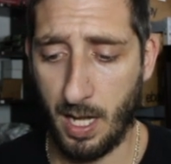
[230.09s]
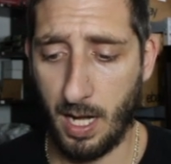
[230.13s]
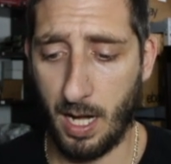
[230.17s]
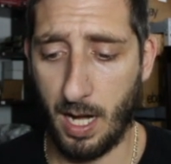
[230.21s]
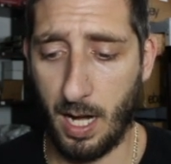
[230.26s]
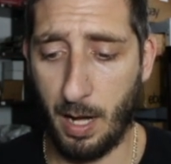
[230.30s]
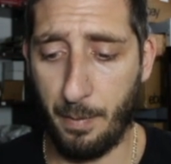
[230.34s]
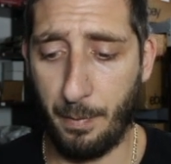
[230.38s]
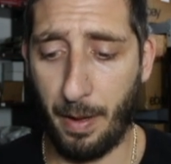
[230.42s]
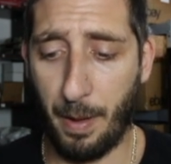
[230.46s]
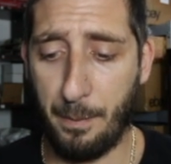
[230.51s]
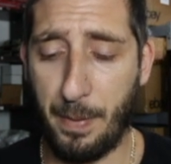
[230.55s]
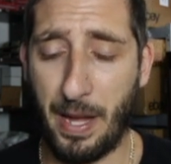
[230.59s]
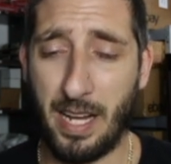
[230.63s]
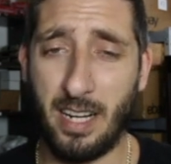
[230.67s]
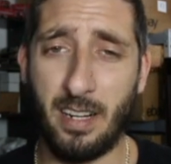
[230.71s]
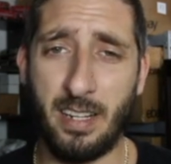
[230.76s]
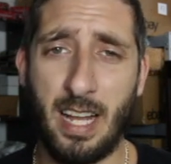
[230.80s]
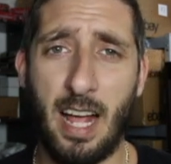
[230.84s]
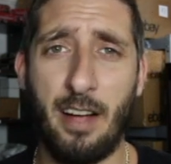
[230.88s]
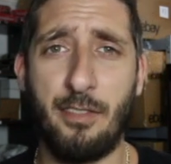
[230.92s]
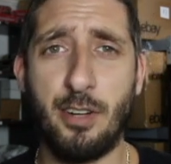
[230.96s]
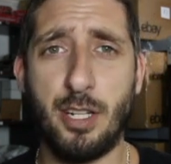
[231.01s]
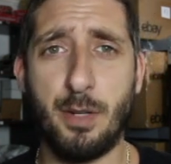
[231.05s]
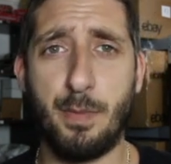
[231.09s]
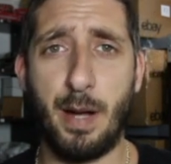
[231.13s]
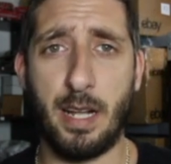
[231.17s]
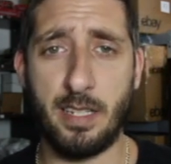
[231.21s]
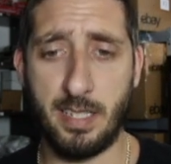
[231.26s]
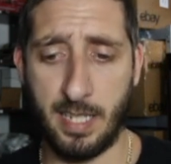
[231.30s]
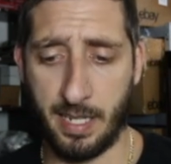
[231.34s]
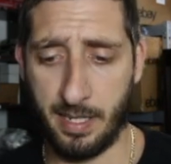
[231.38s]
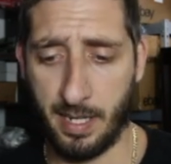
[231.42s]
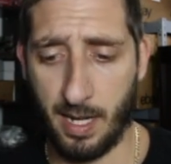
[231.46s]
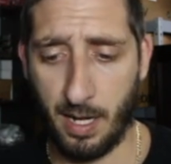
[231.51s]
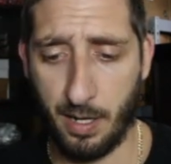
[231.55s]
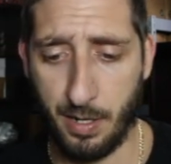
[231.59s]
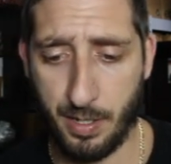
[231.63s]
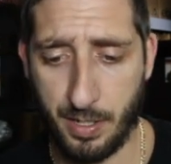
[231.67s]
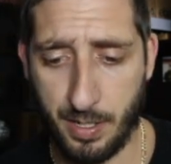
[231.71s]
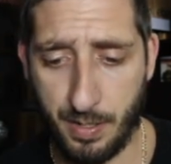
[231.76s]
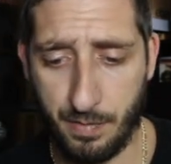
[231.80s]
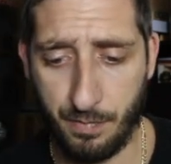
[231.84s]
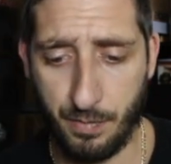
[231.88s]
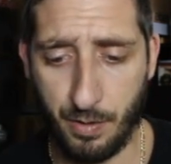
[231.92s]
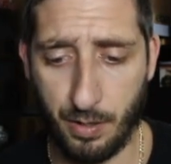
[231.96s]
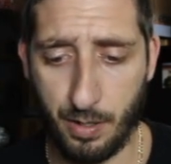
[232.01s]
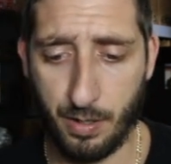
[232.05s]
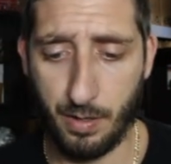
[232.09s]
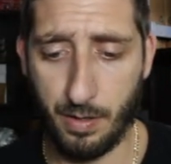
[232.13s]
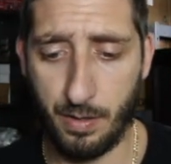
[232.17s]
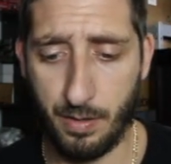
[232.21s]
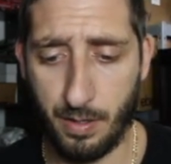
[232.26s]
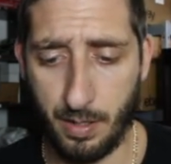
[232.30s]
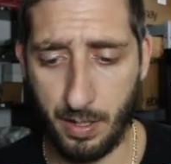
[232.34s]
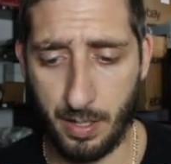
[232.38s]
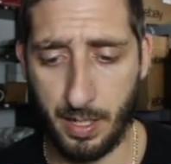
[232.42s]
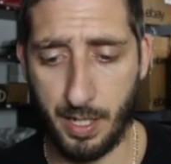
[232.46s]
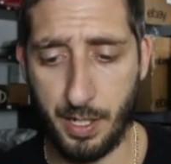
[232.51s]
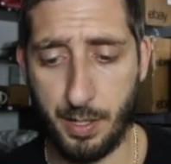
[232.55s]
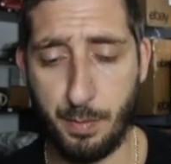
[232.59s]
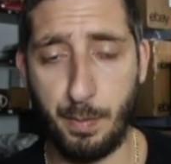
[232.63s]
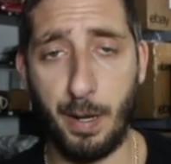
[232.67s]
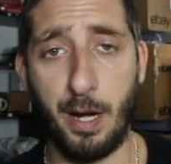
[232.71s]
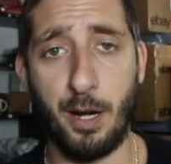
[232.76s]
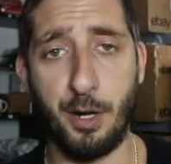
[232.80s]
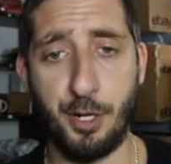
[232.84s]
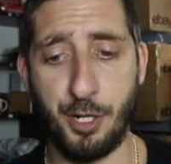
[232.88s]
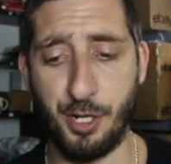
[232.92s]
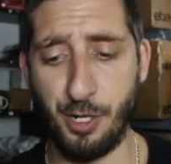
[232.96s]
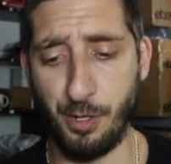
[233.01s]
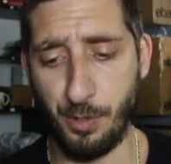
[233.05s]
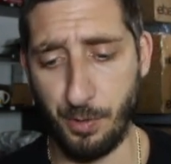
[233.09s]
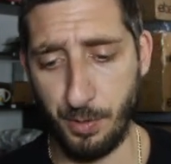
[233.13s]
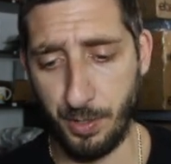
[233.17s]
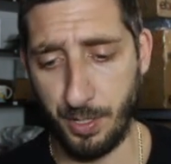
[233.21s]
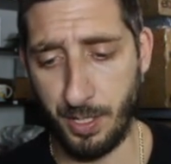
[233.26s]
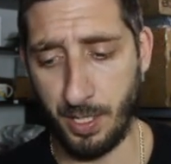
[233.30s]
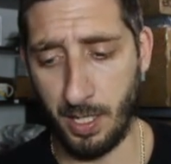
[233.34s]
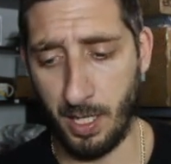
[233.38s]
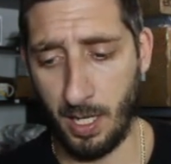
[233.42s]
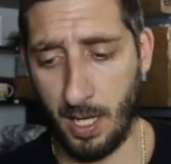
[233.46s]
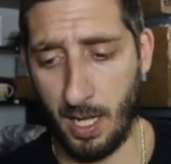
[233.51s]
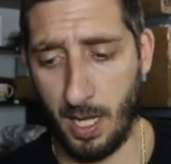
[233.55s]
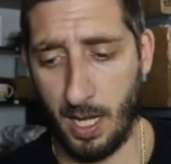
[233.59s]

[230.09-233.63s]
I paid on average about $10 for each pair of shoes,